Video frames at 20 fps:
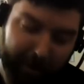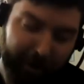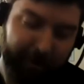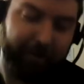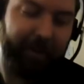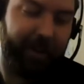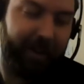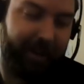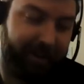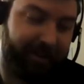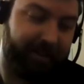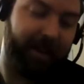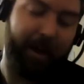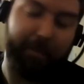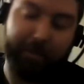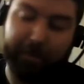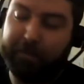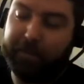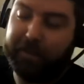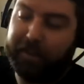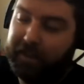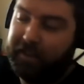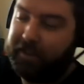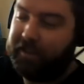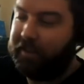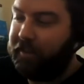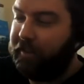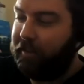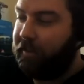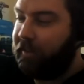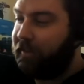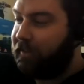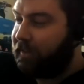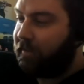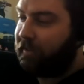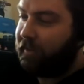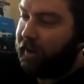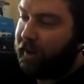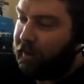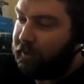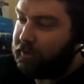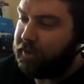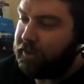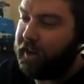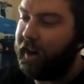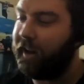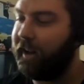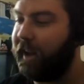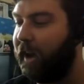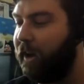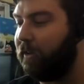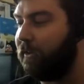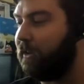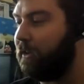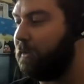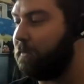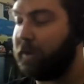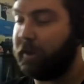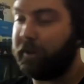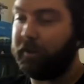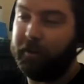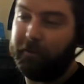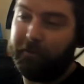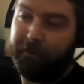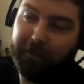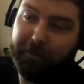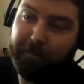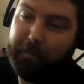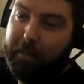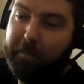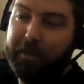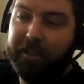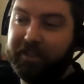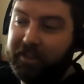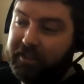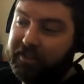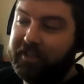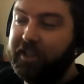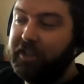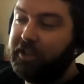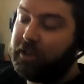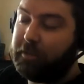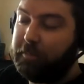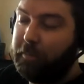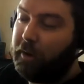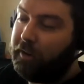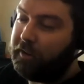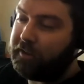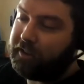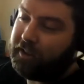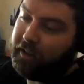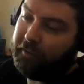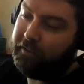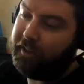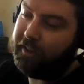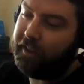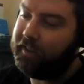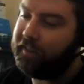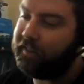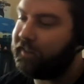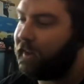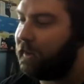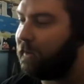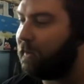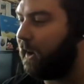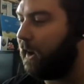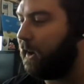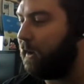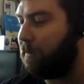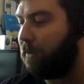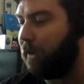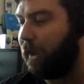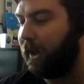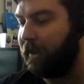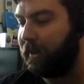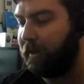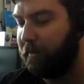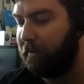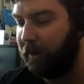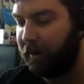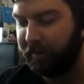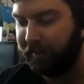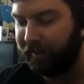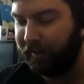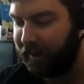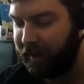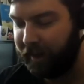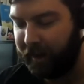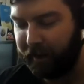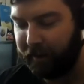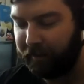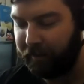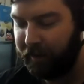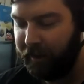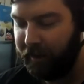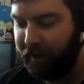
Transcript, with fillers: I realized optimization or, you know, genetic algorithms are good for maybe just these small set of things that I apply them on right now.